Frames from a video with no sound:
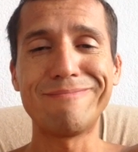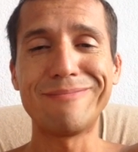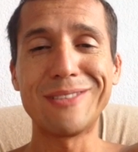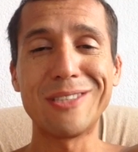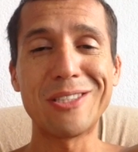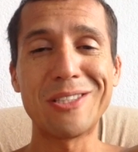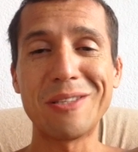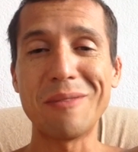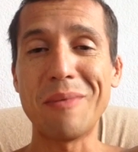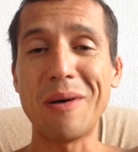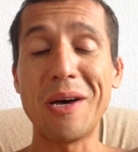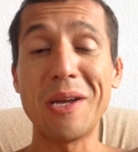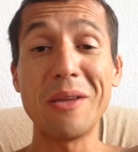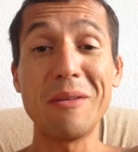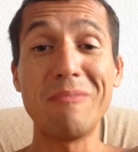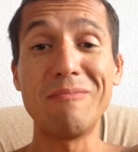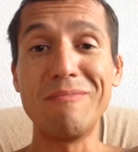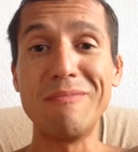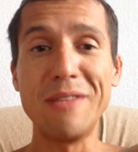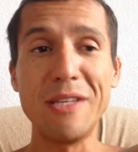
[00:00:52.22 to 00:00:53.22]
Just the
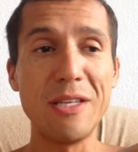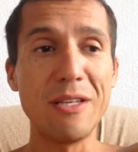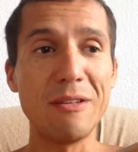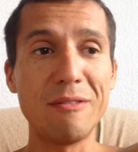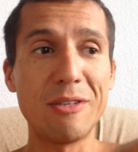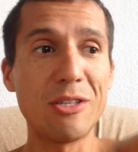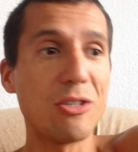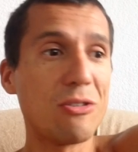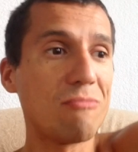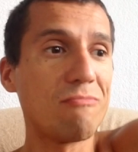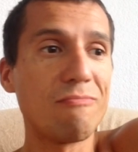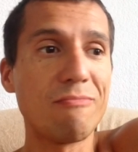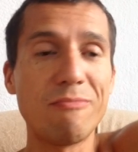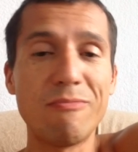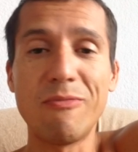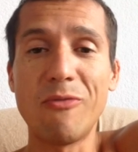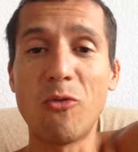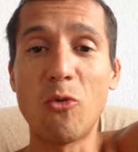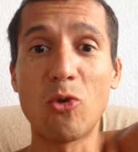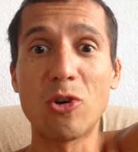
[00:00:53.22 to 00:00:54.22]
body needed, just
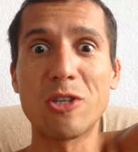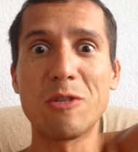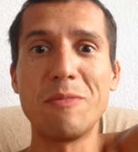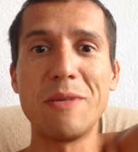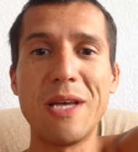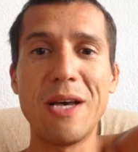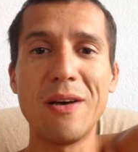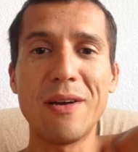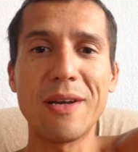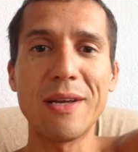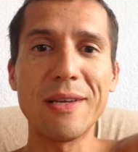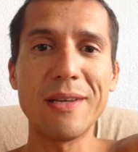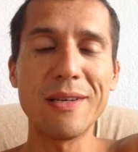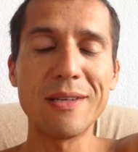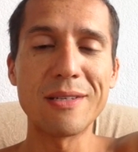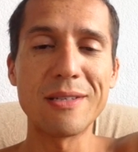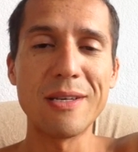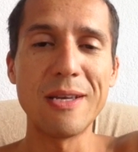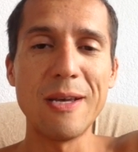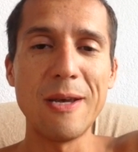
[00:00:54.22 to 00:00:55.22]
forced me out, I
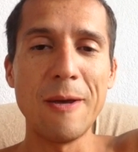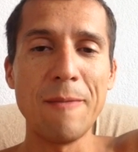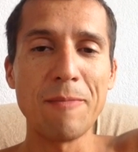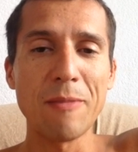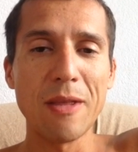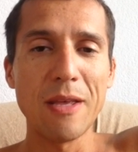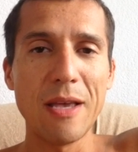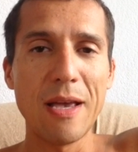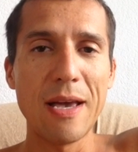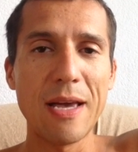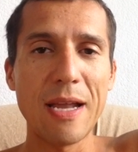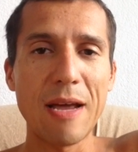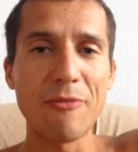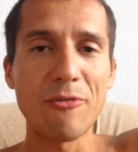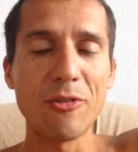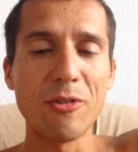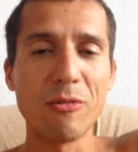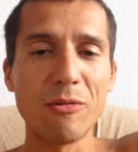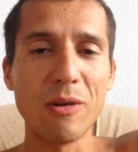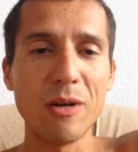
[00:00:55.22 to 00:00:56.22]
guess. And
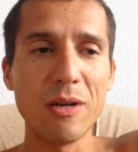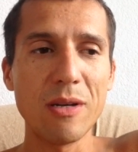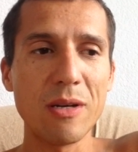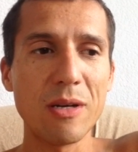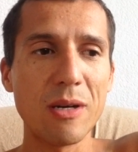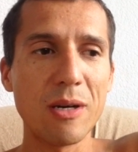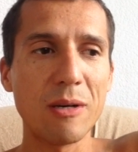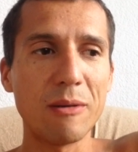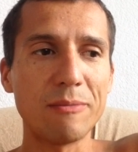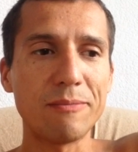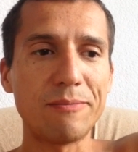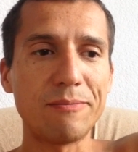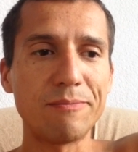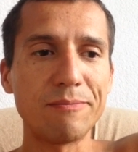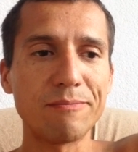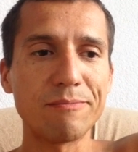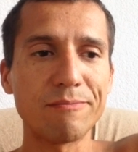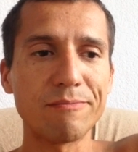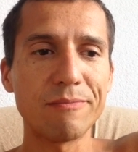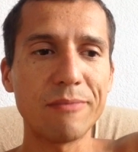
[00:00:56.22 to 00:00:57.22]
after the run,
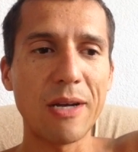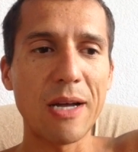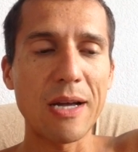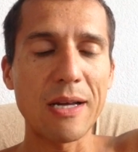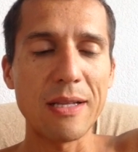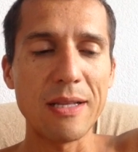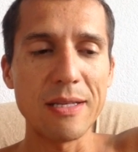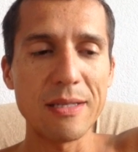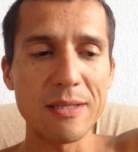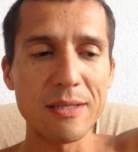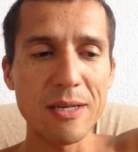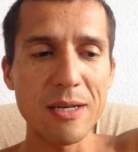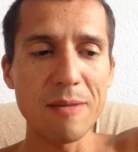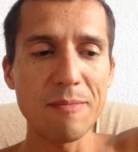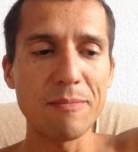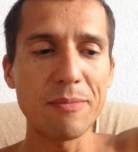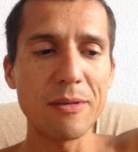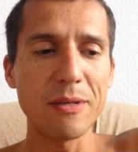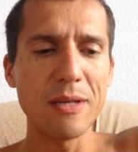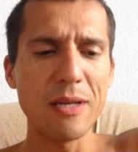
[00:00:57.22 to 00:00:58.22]
I cleansed
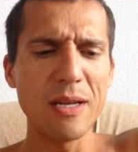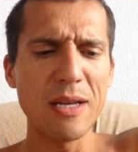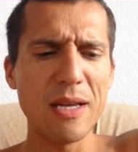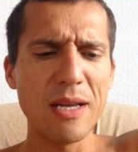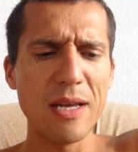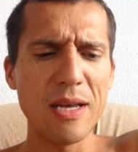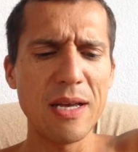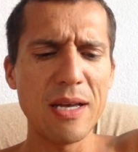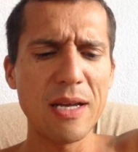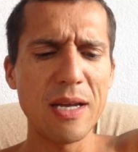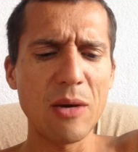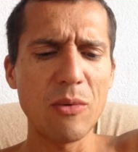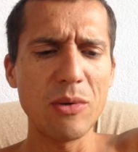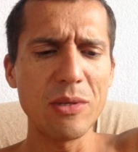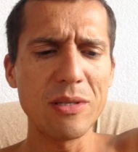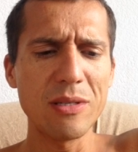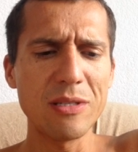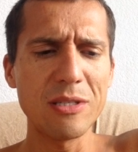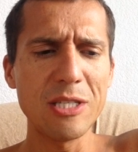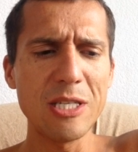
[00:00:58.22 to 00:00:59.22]
up and I
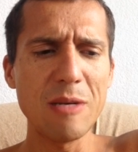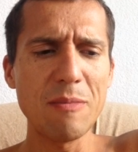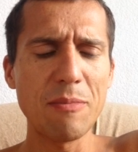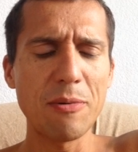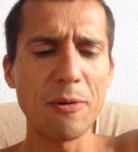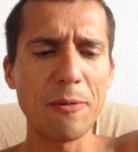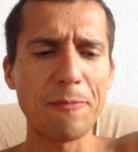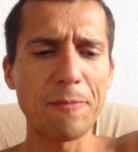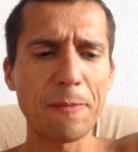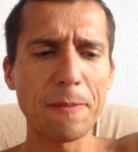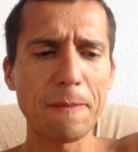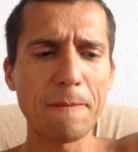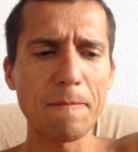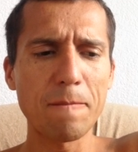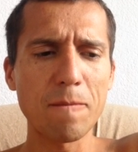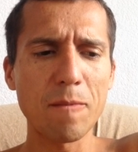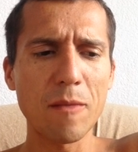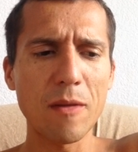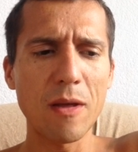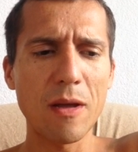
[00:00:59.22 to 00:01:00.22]
went to sleep,
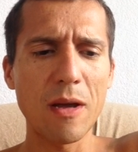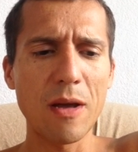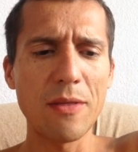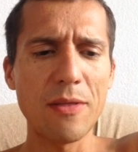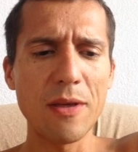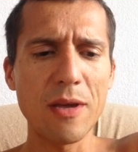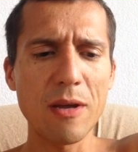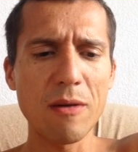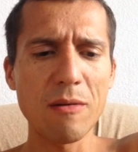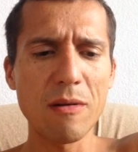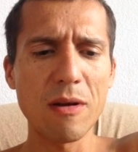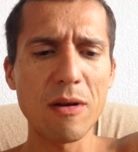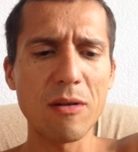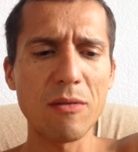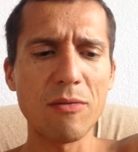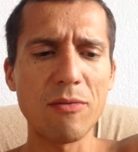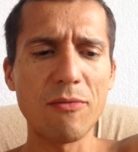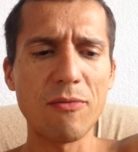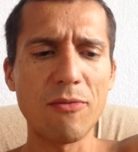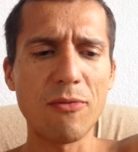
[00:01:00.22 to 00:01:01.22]
I think
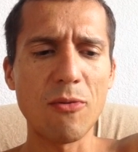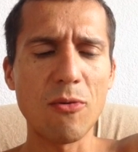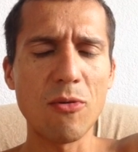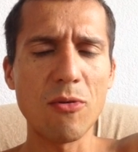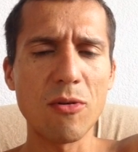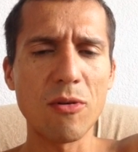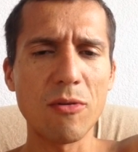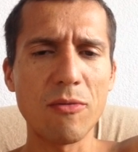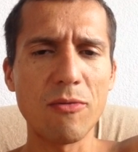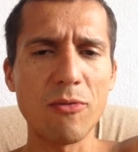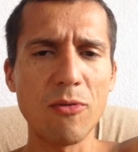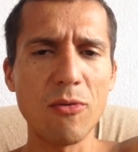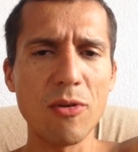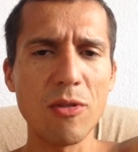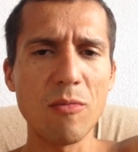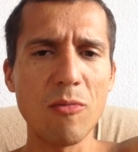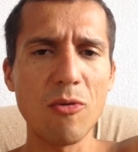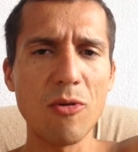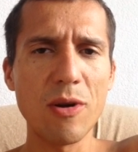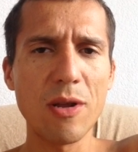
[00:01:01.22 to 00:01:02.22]
around 4 in
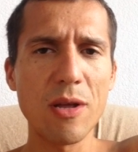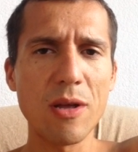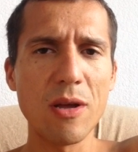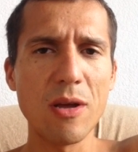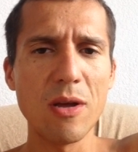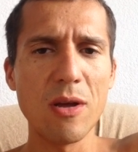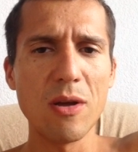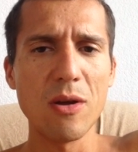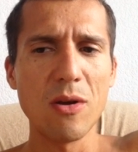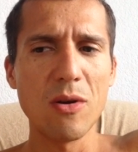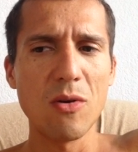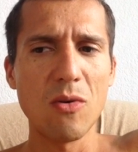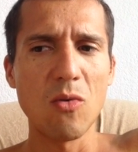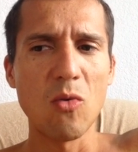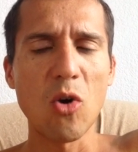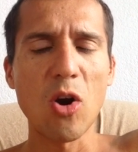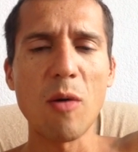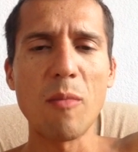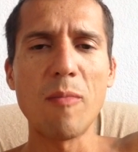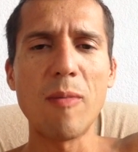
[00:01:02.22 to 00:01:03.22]
the morning.
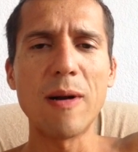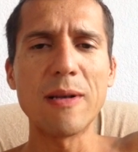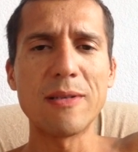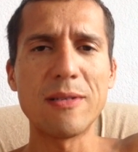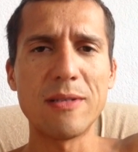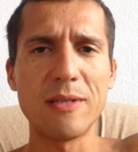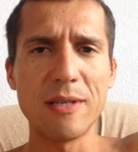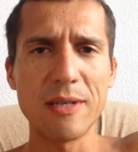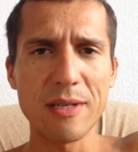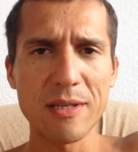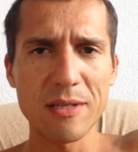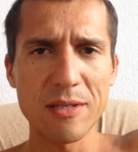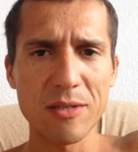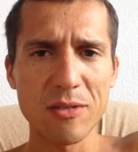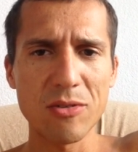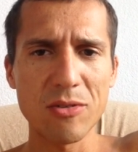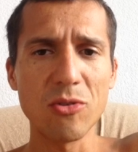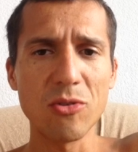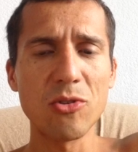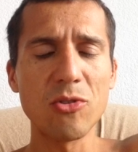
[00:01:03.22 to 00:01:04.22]
Woke up about 6,
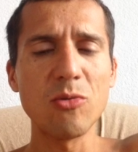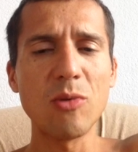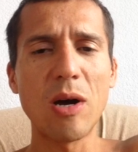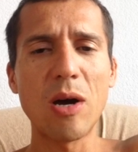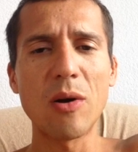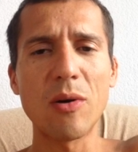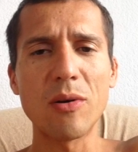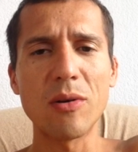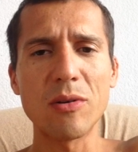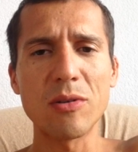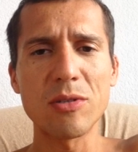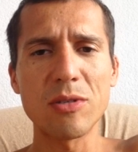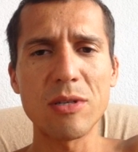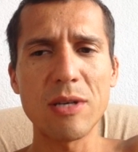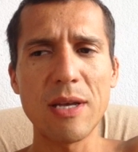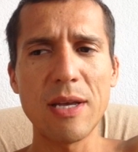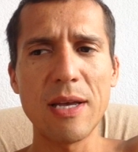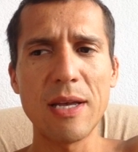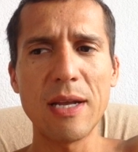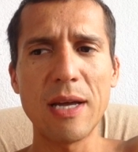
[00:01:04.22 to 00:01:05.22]
2 hours,
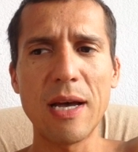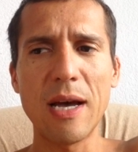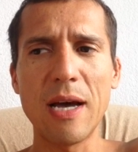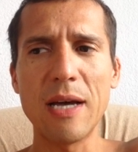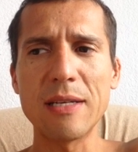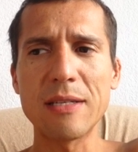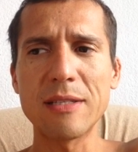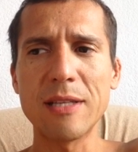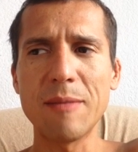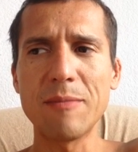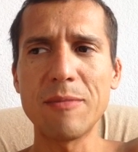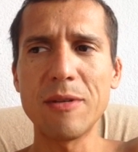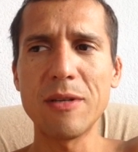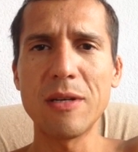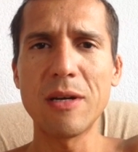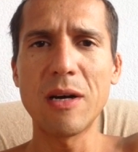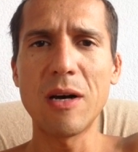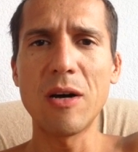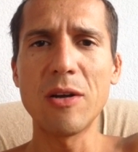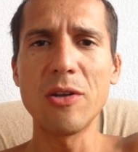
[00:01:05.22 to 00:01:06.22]
and I slept
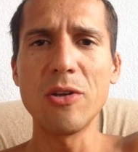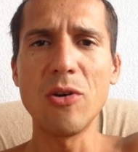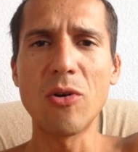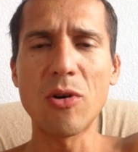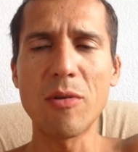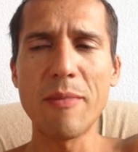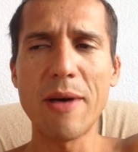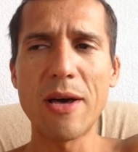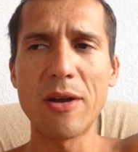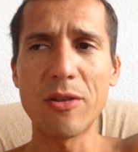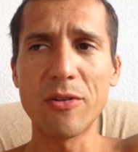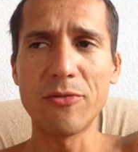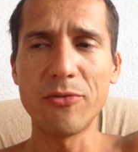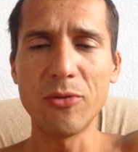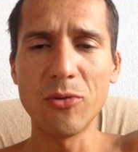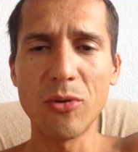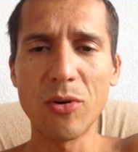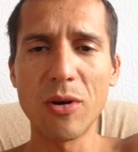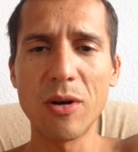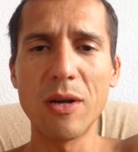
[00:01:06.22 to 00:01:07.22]
on a yoga mat on the
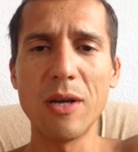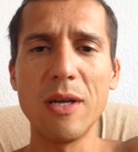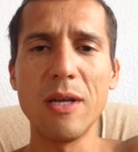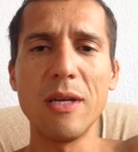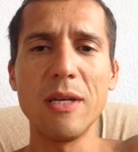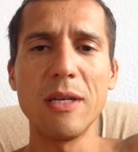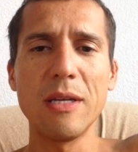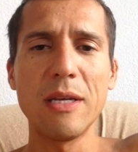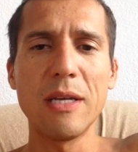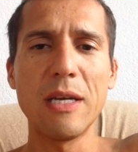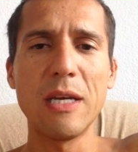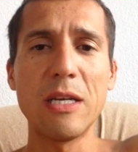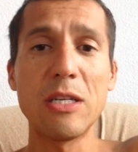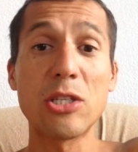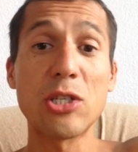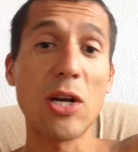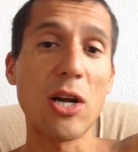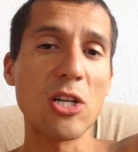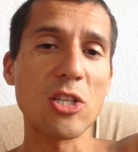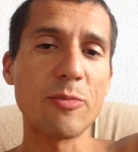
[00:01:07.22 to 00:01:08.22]
floor in
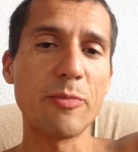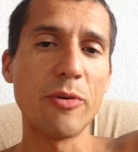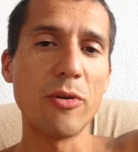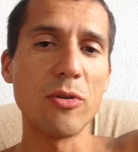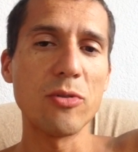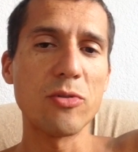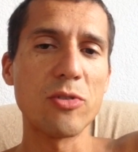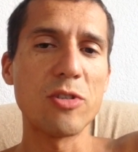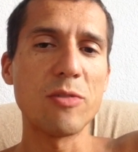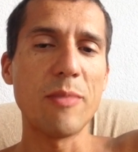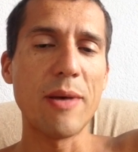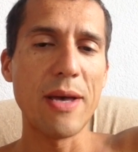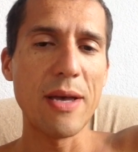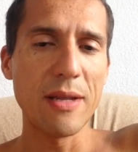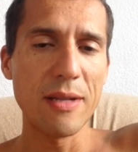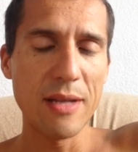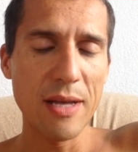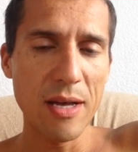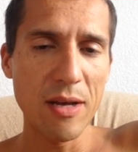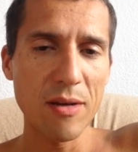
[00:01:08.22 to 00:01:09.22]
child's pose, which is my
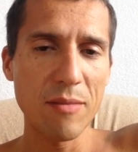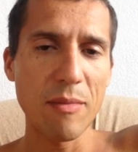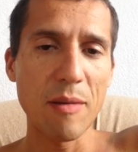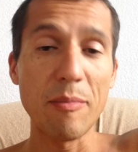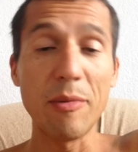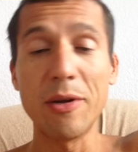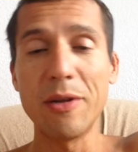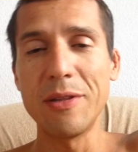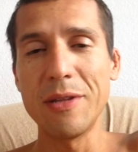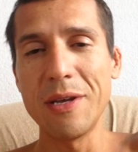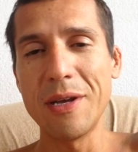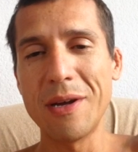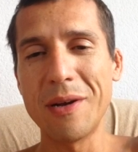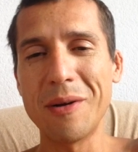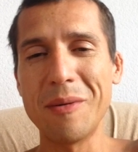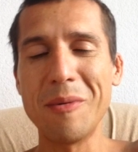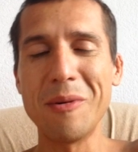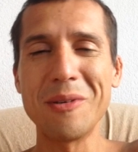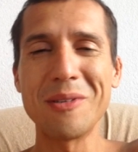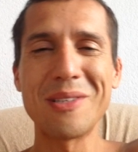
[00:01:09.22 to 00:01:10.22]
head down, my butt in the air
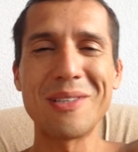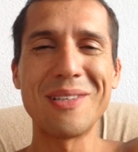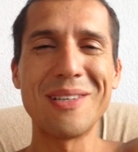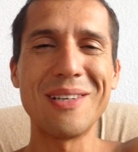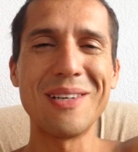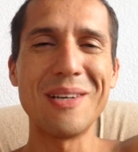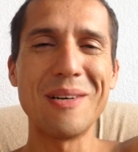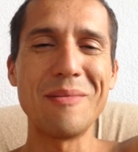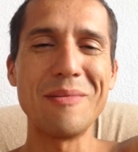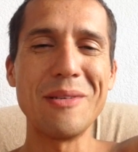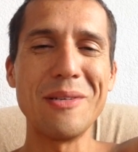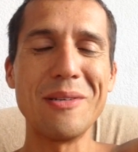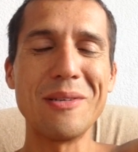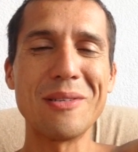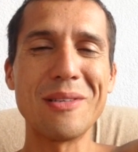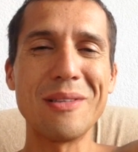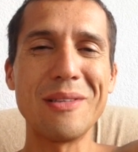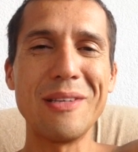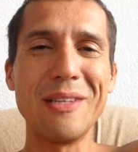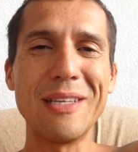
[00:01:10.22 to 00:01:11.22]
almost,
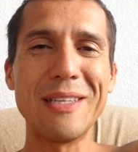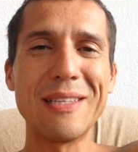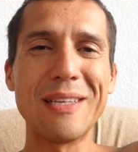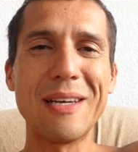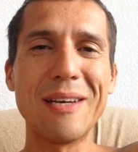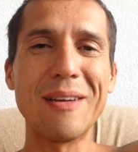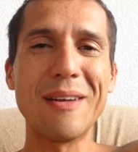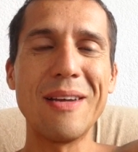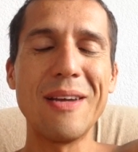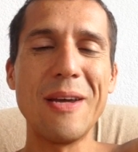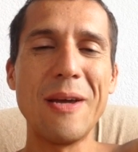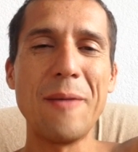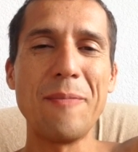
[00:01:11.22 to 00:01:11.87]
kneeling down.